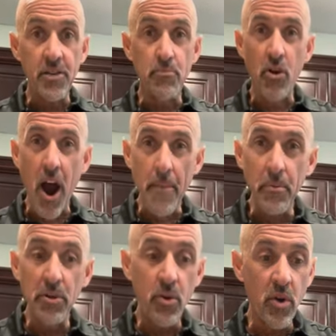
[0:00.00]

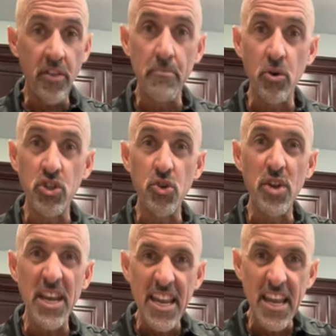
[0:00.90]
probably one of the most
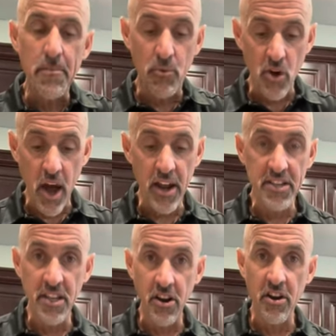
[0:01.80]
unique products
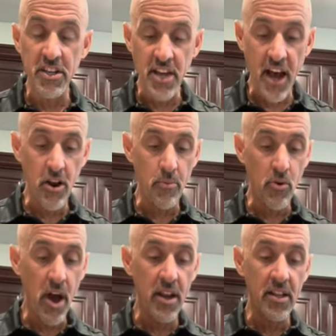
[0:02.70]
in our entire
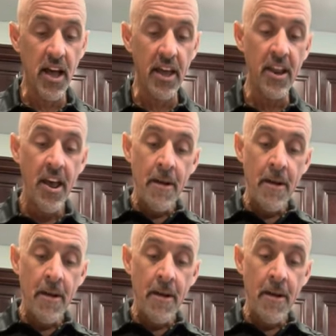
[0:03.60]
product line.